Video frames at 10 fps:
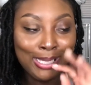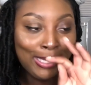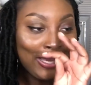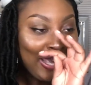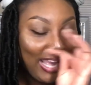
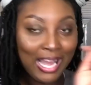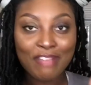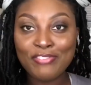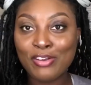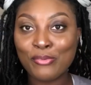And I
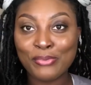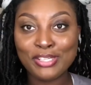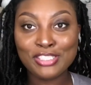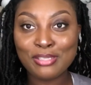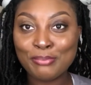felt
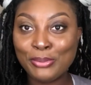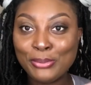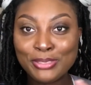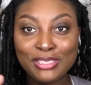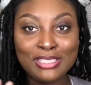rich and
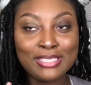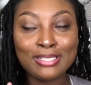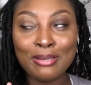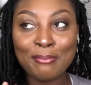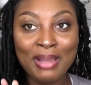bougie just
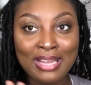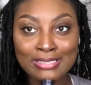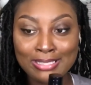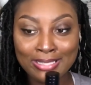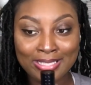
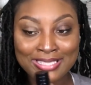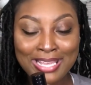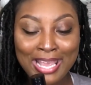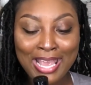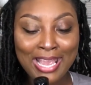unboxing this.
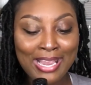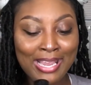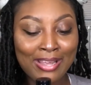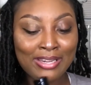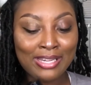
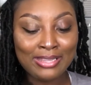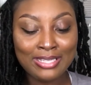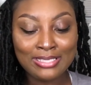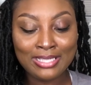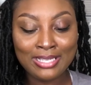And
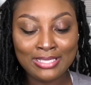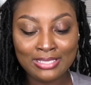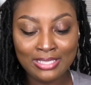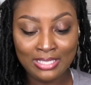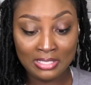this is
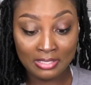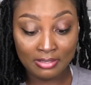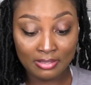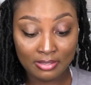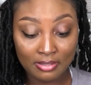the,
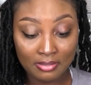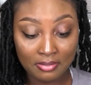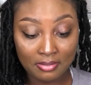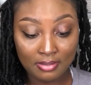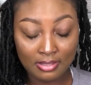
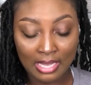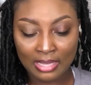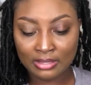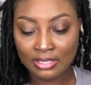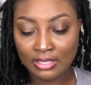I
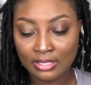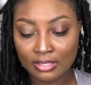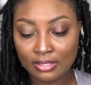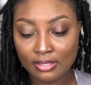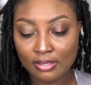think,
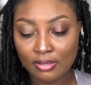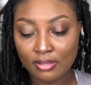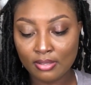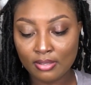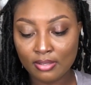
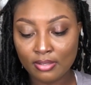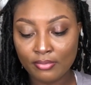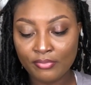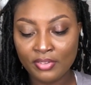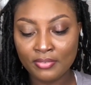
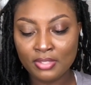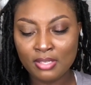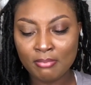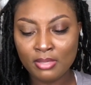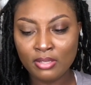50
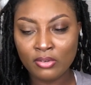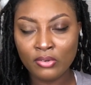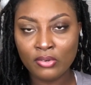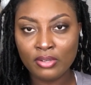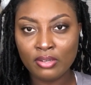
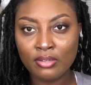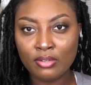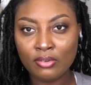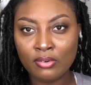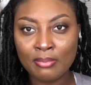mil
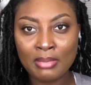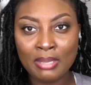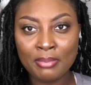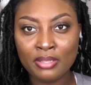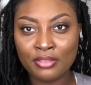or
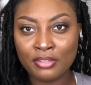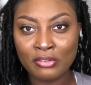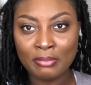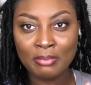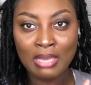maybe the
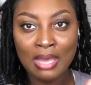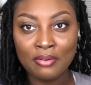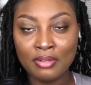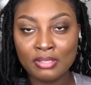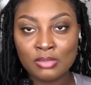30 mil. I
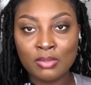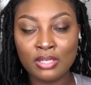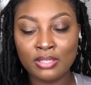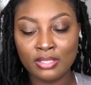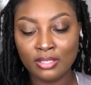don't know. It's one
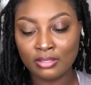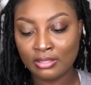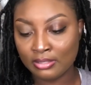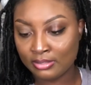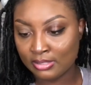or the other.
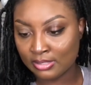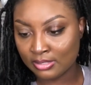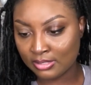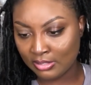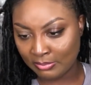It
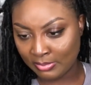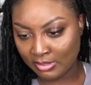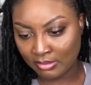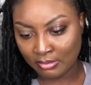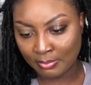doesn't tell me
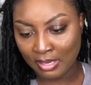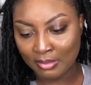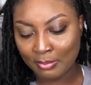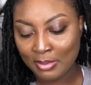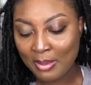on the
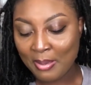bottom.